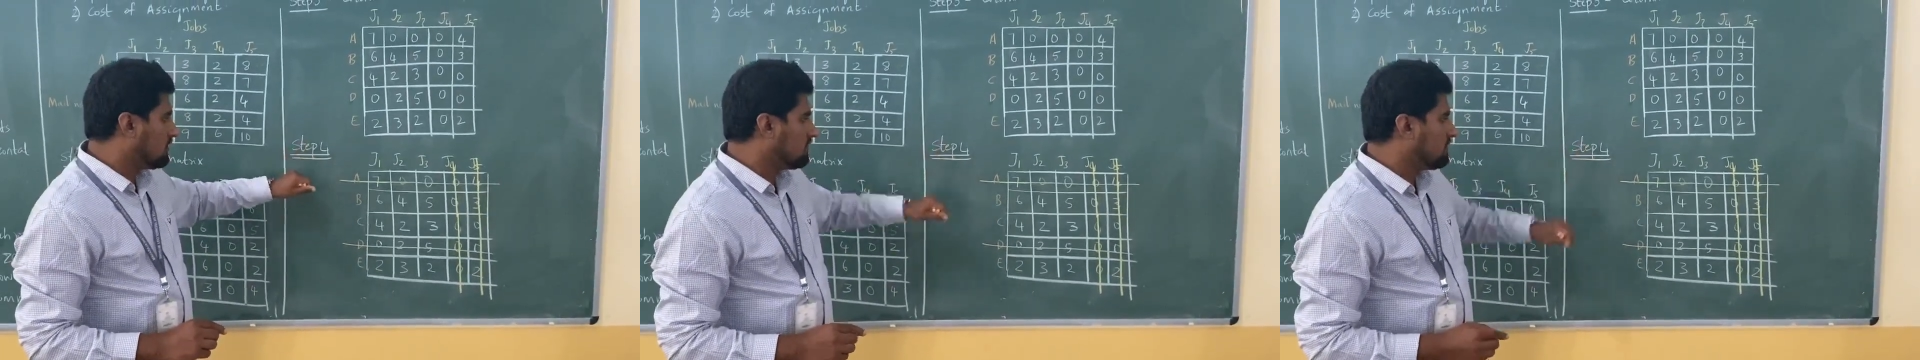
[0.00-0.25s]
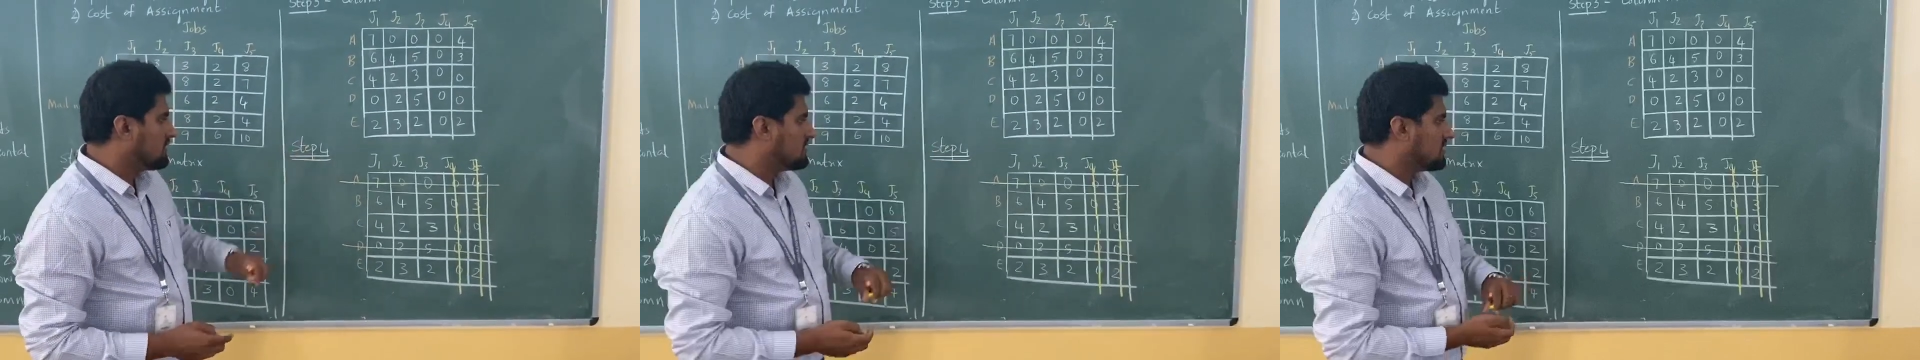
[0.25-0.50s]

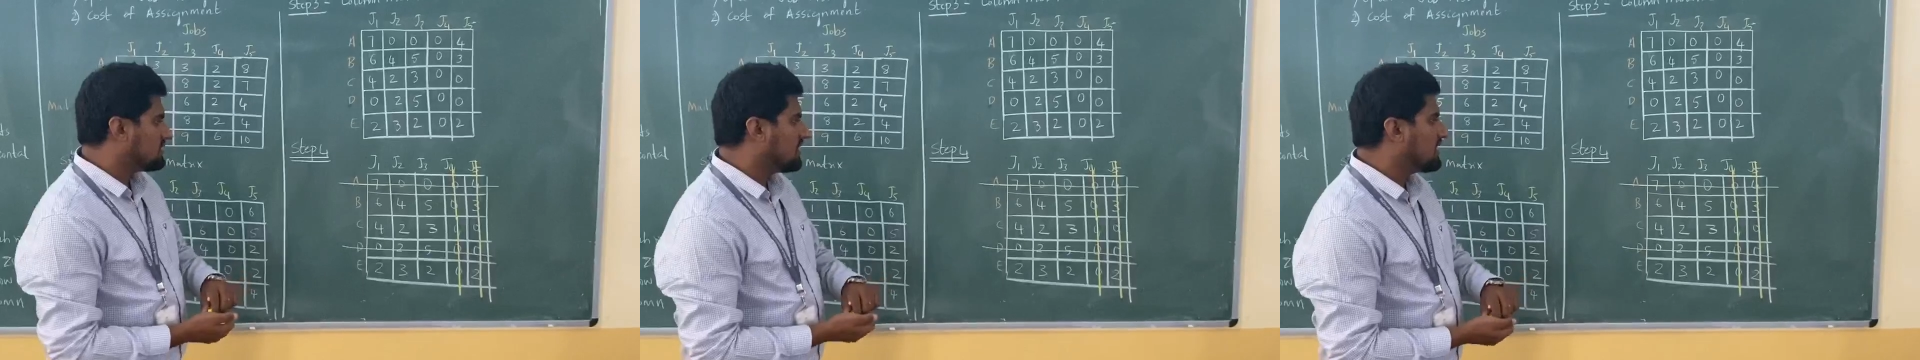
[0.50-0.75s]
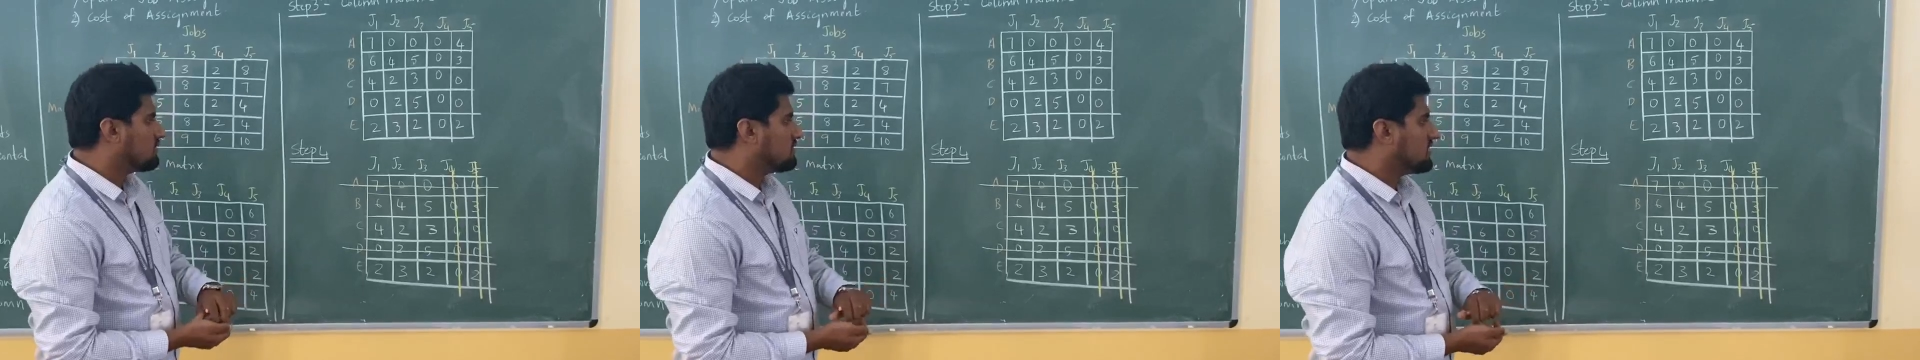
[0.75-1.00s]
we just
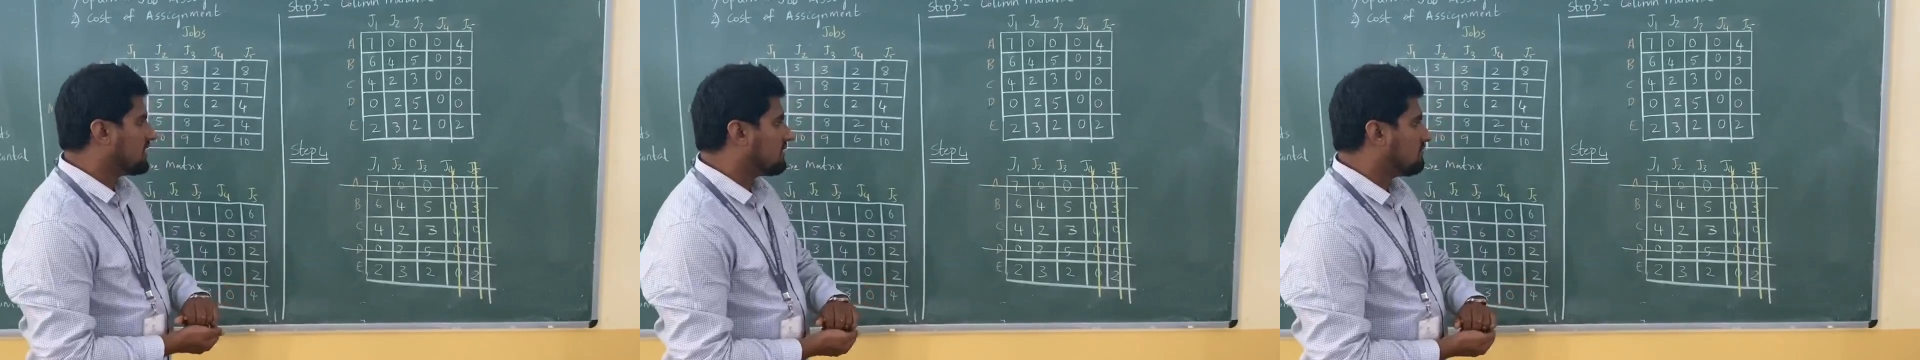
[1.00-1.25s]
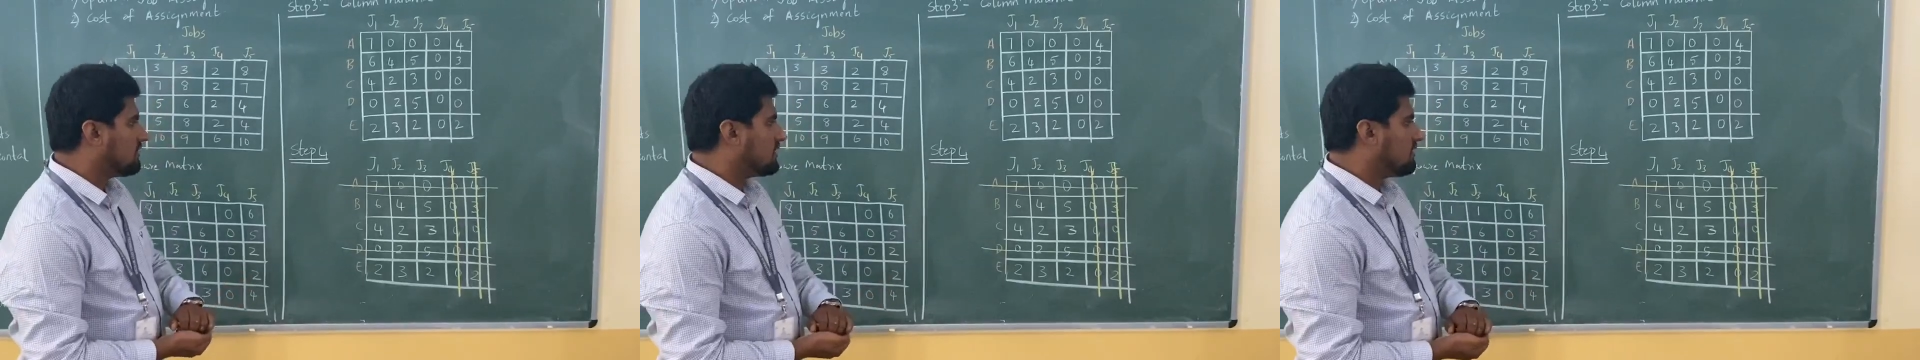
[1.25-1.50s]
need to check
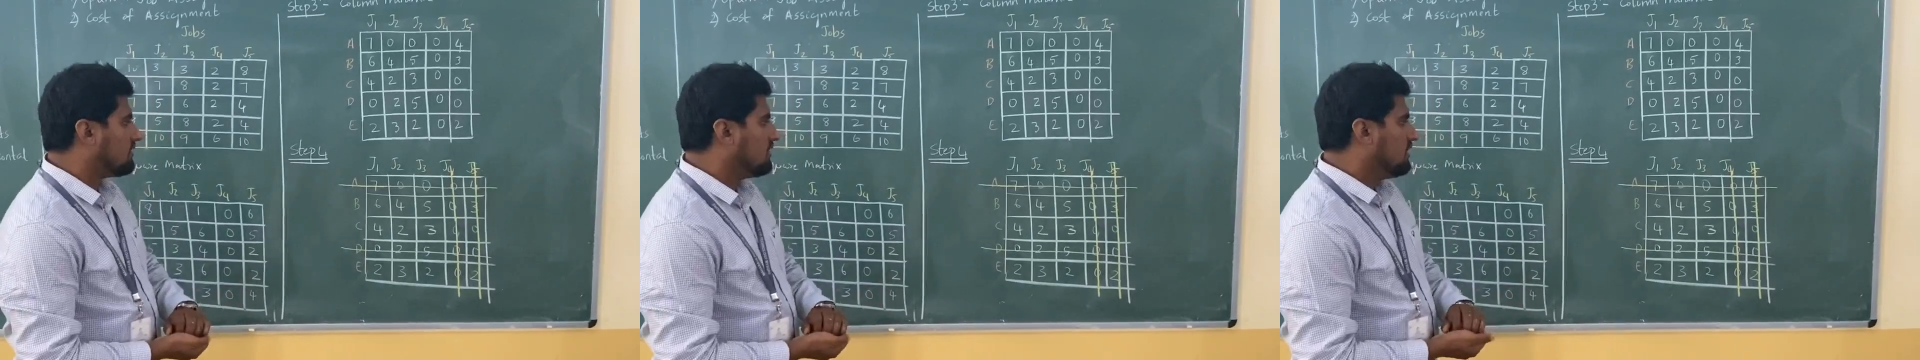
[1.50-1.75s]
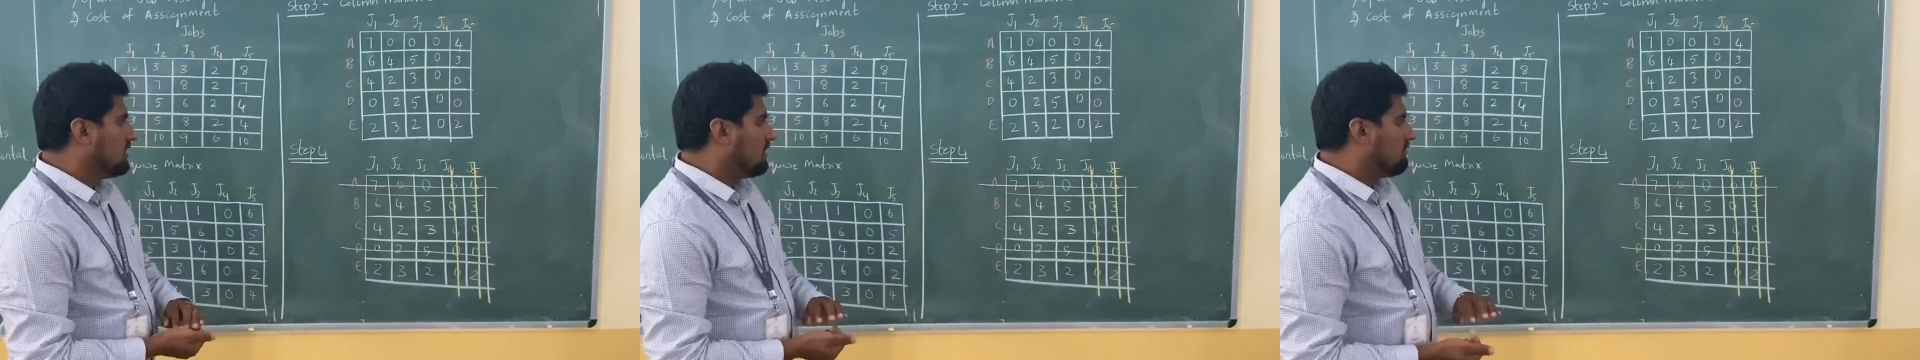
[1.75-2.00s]

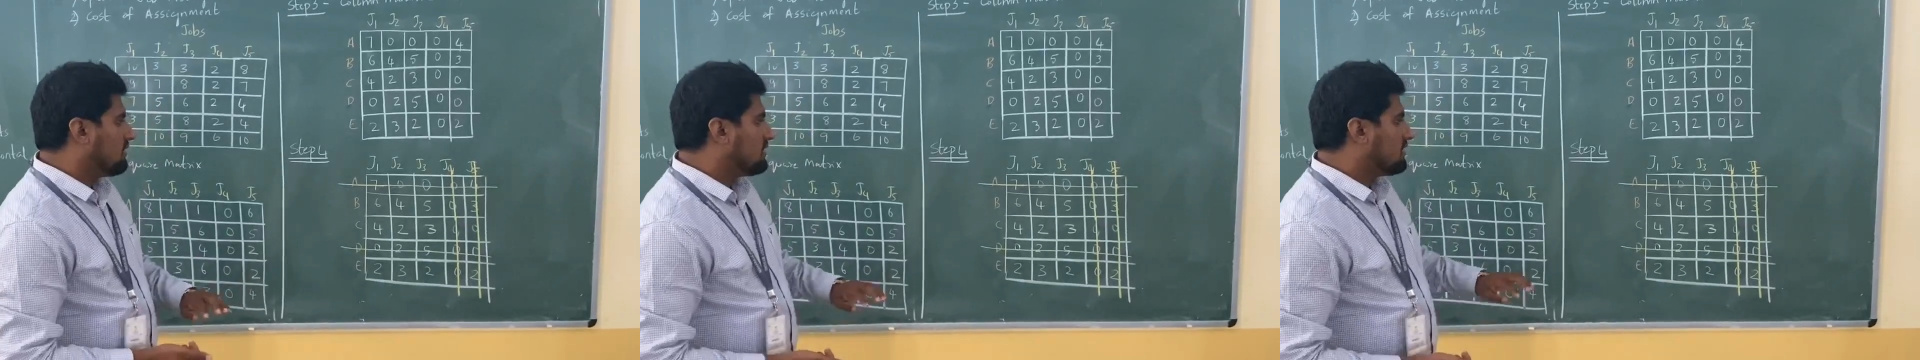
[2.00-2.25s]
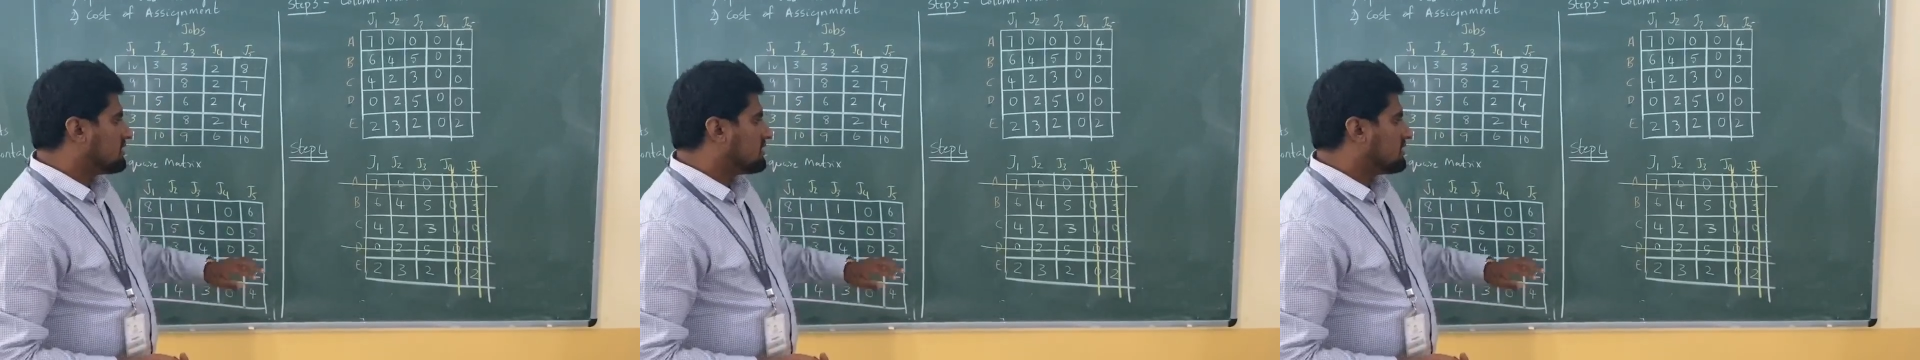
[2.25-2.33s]
whether